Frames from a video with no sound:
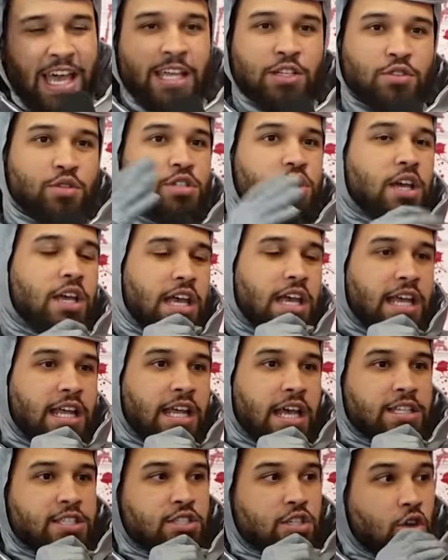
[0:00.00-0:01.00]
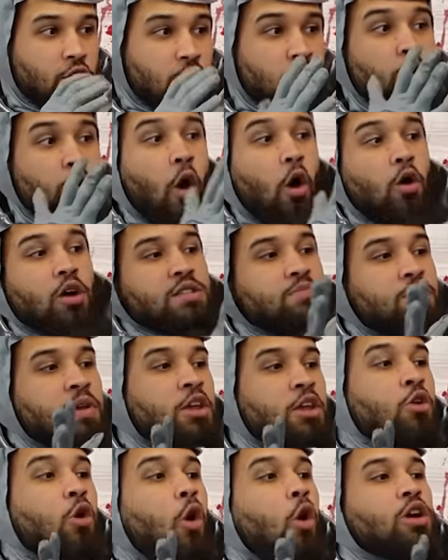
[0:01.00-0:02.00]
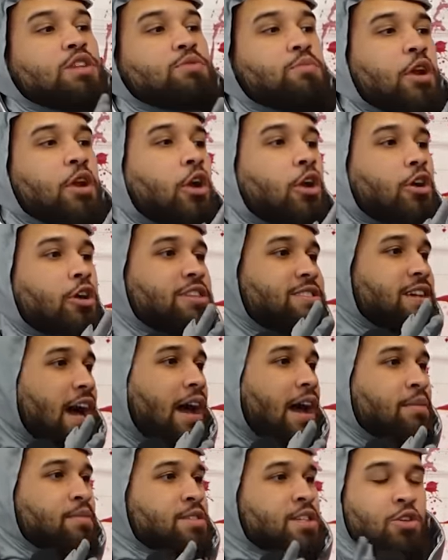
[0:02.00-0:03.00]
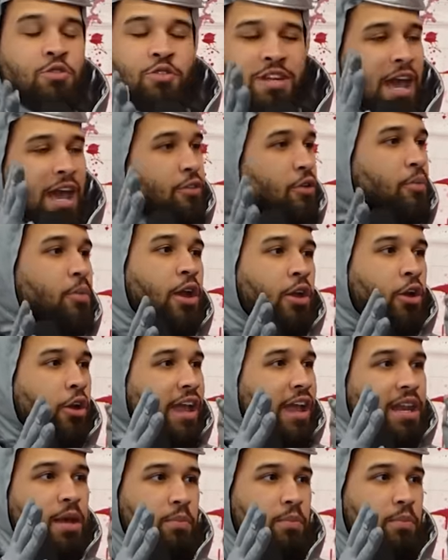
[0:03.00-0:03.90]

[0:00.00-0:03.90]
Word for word: This is so you always bring her good times. You never bring her any